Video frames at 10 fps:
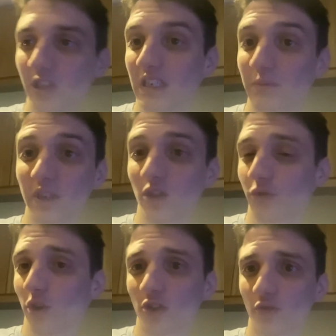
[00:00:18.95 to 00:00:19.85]
I really look
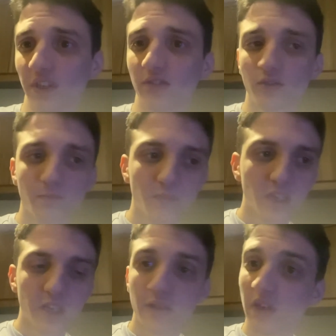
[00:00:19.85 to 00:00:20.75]
forward to this.
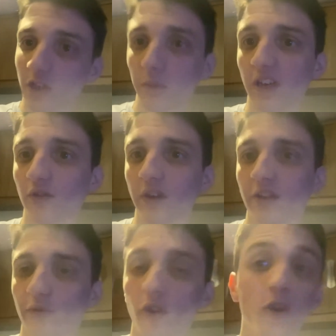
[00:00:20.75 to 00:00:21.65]
Thank you, by the way,
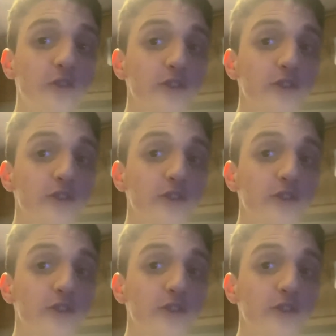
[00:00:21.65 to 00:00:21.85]
for all the